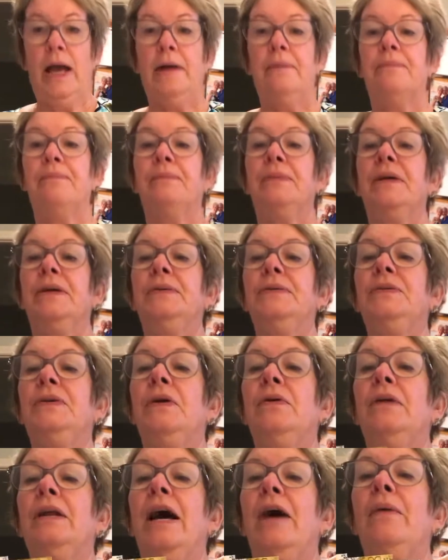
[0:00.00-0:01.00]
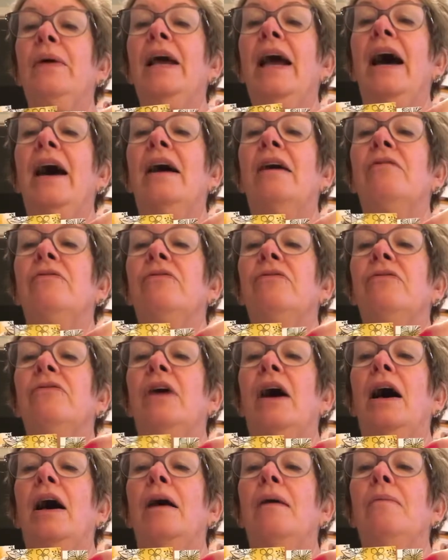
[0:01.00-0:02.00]
Okay. So now we
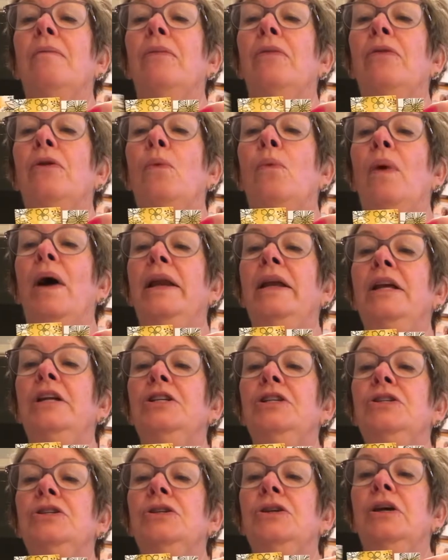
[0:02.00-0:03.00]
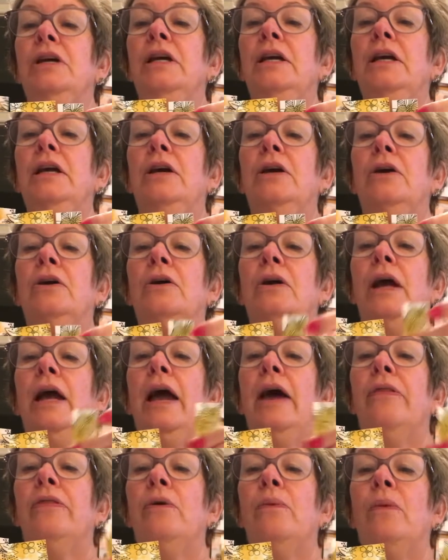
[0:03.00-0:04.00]
have the 1 inch
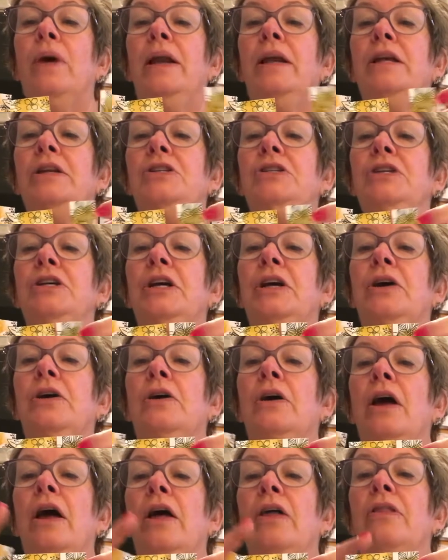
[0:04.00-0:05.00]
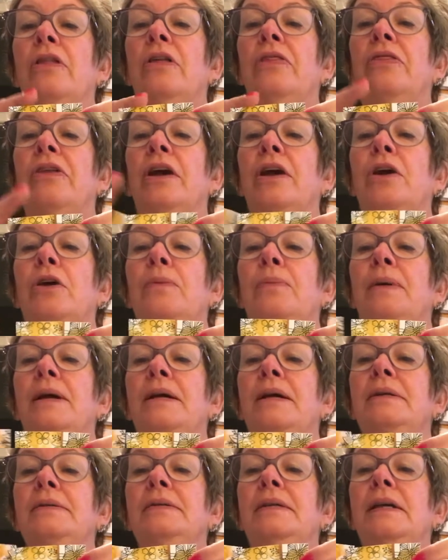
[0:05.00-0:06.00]
here and the 1 inch here, the
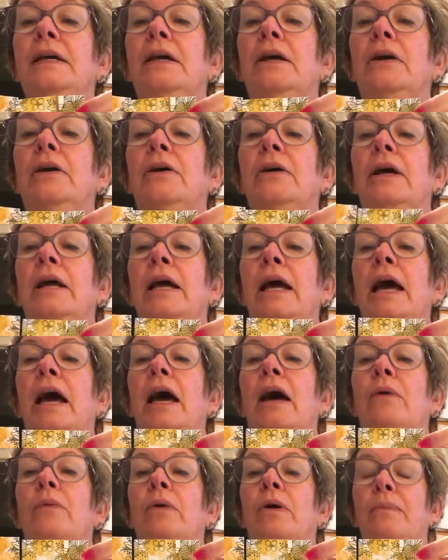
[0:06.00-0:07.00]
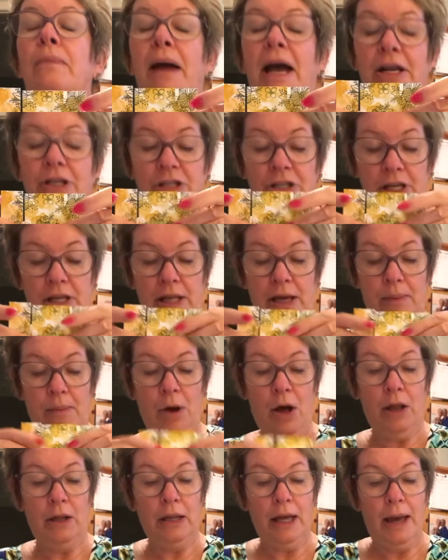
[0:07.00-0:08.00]
thicker piece here, and we're
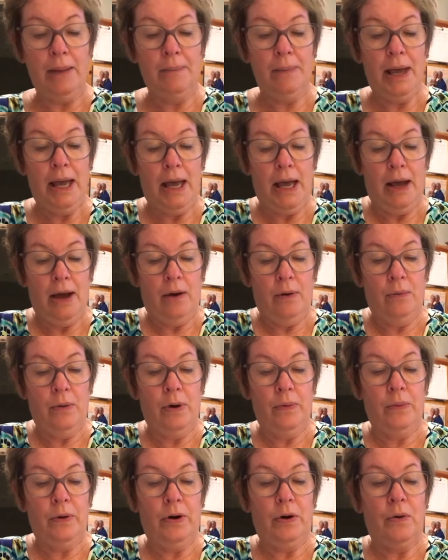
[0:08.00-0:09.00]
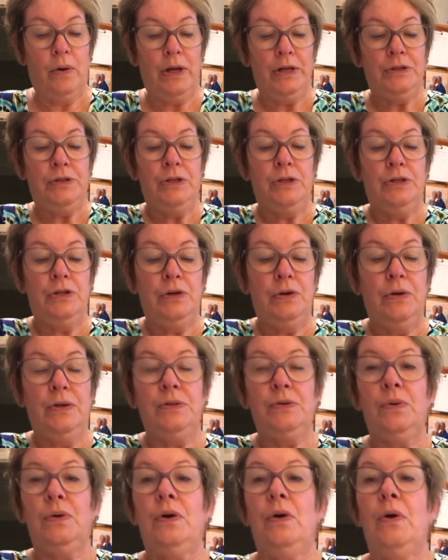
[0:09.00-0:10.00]
matching them all up. And what we're going to
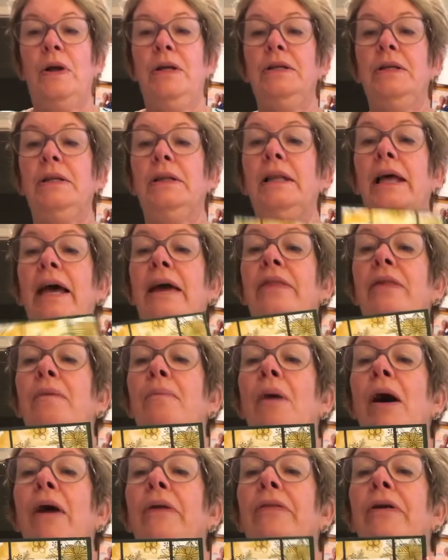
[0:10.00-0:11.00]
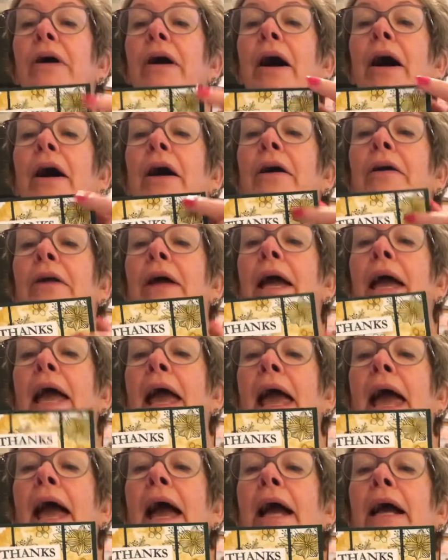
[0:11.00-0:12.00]
do is we're going to lay them on the
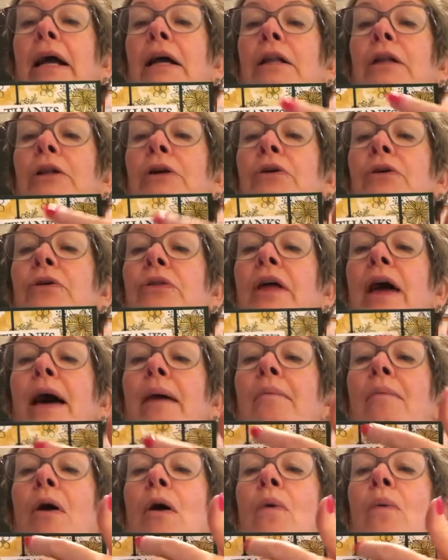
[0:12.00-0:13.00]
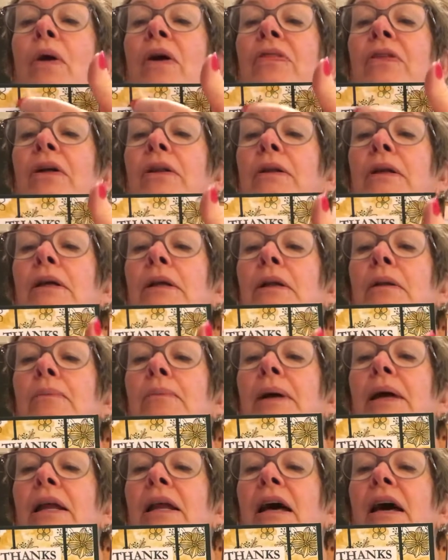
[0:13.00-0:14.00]
card and glue them with a
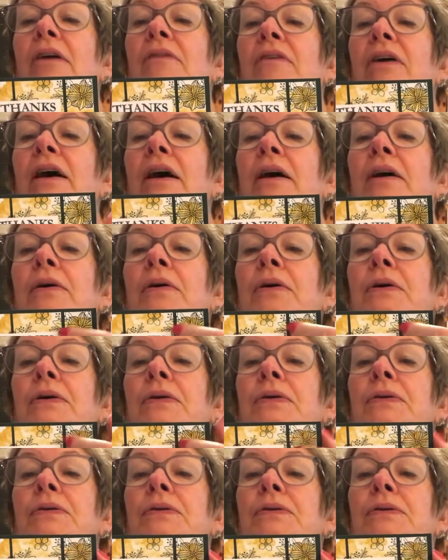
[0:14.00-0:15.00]
little bit of a